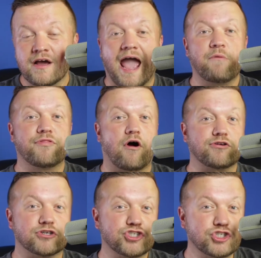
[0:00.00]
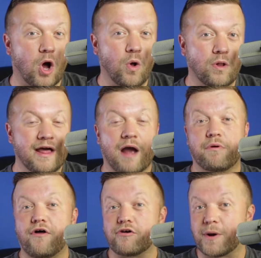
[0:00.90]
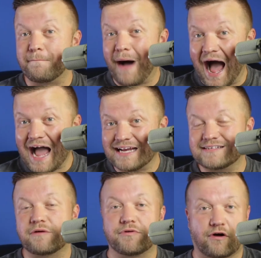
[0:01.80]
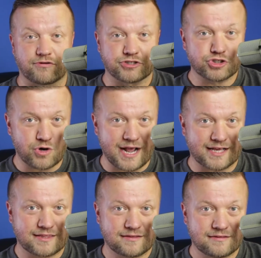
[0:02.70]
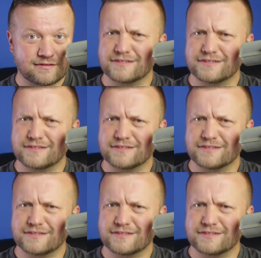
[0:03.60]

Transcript: and with all your soul and with all your mind and with all your strength.